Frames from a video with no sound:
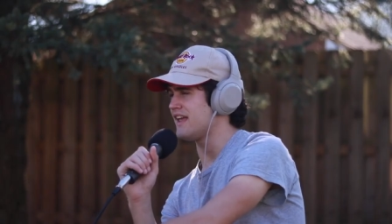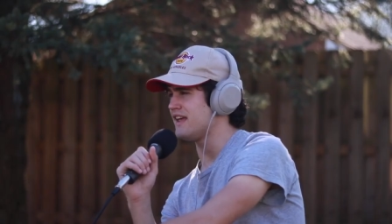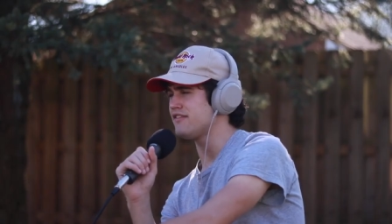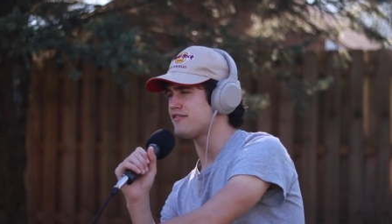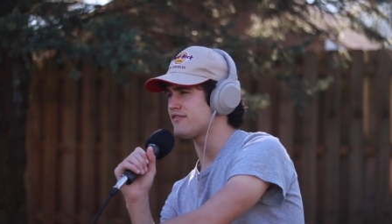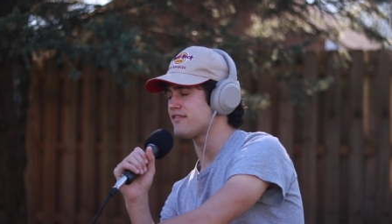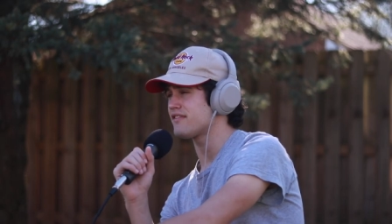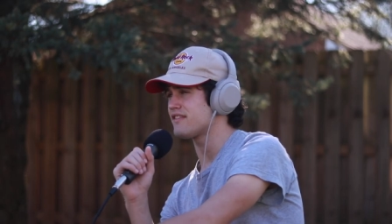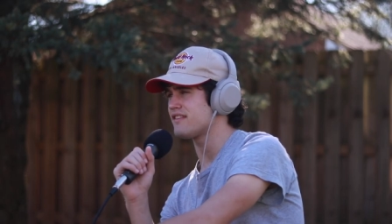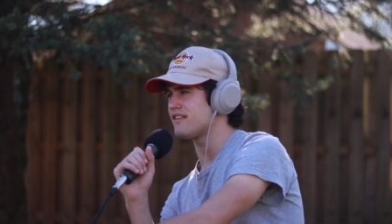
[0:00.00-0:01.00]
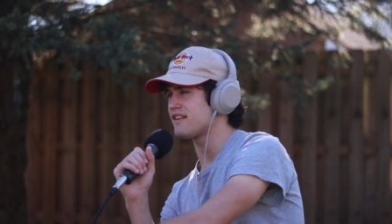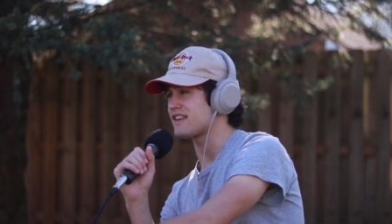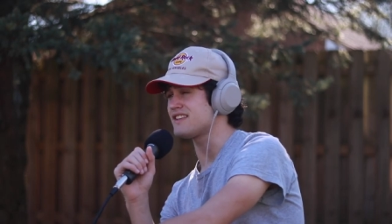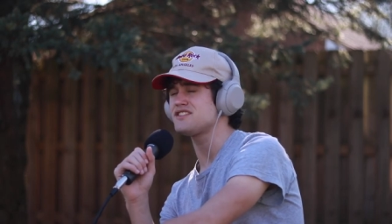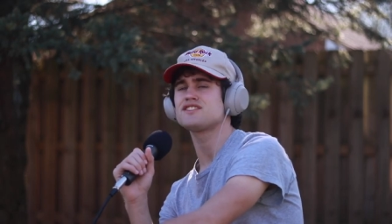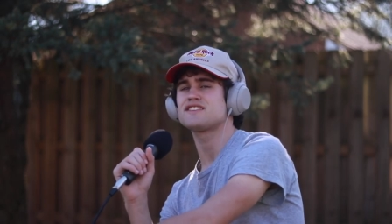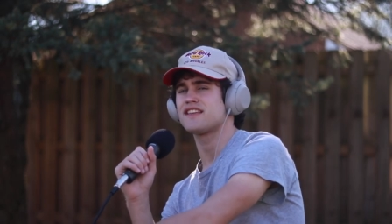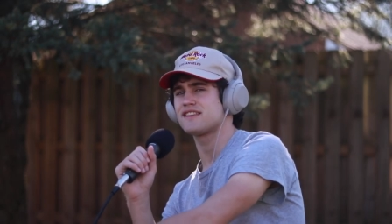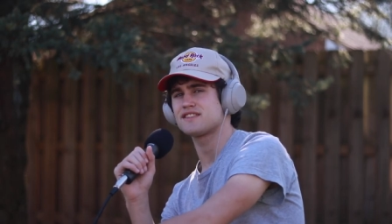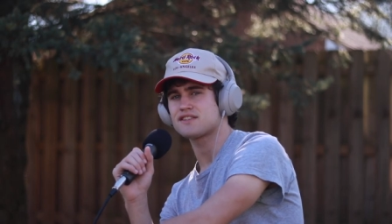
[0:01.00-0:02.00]
if let's just
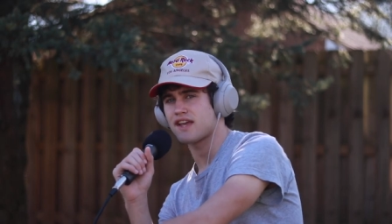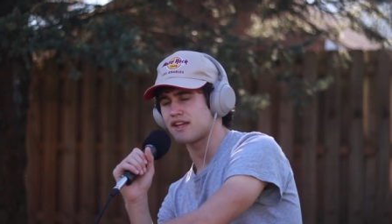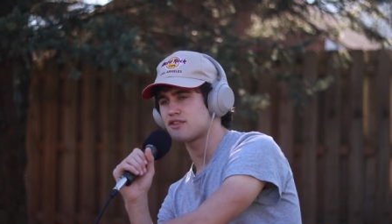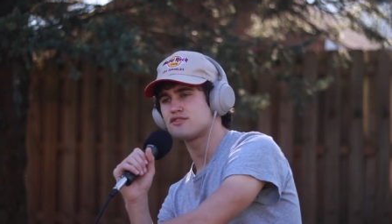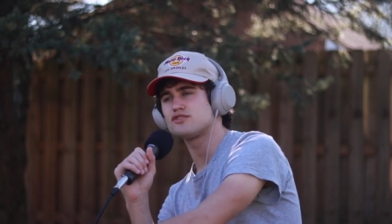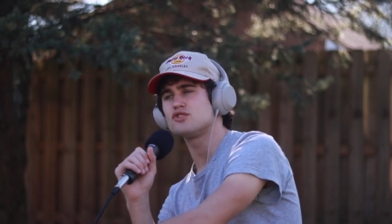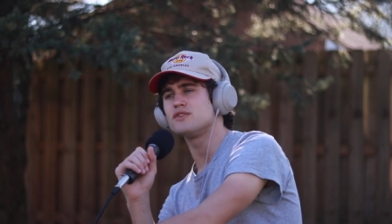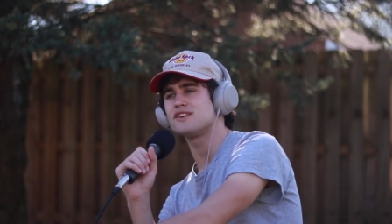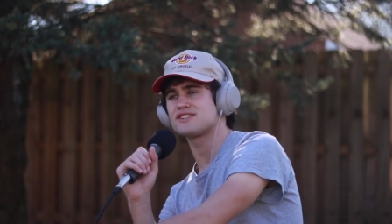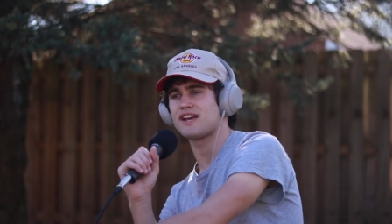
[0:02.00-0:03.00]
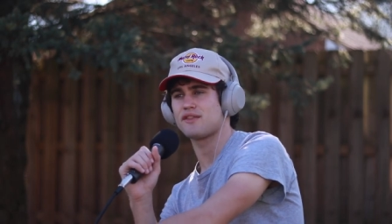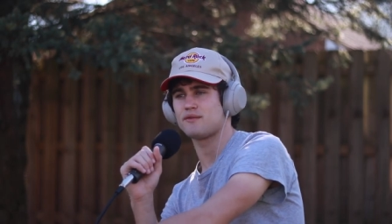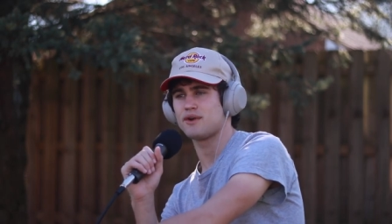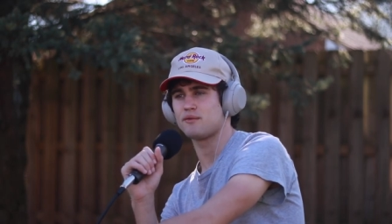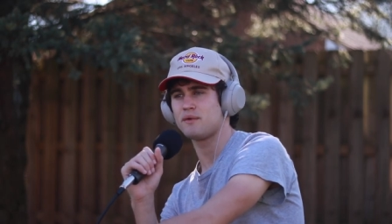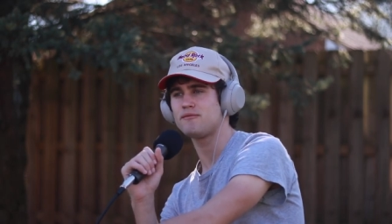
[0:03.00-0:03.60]
say this is like two years down the road,